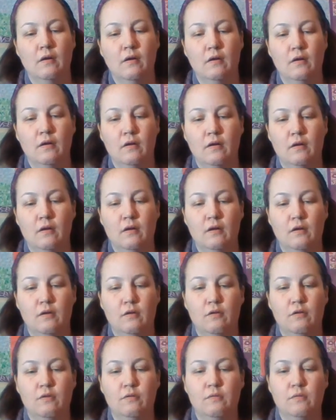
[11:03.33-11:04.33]
Pull it
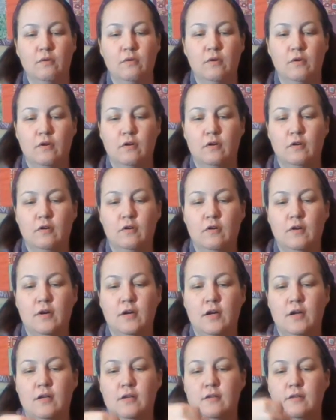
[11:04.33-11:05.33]
nice and
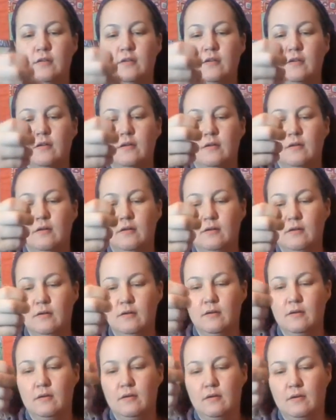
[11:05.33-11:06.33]
snug,
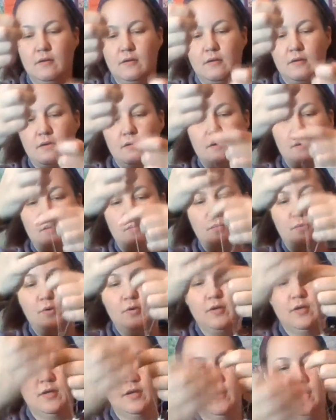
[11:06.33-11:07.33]
and
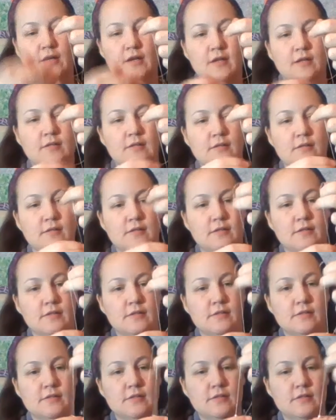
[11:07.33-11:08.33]
then you can get rid of
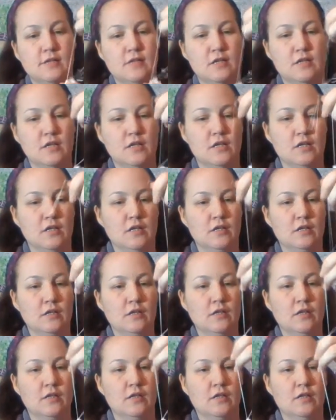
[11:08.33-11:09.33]
your little
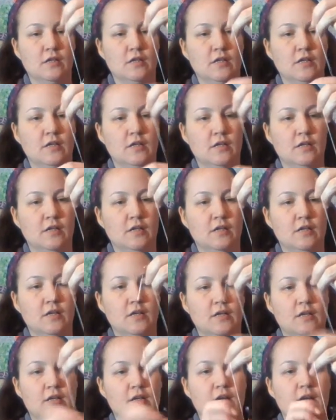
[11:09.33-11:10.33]
clip
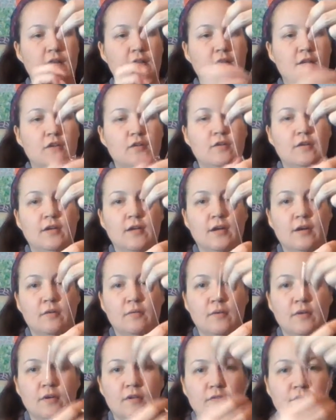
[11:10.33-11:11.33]
and get
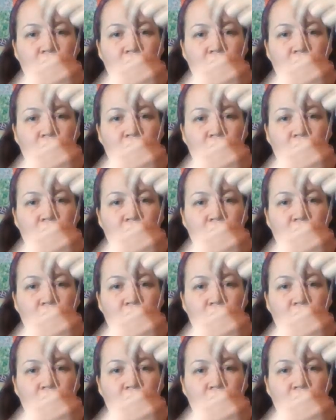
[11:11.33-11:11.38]
that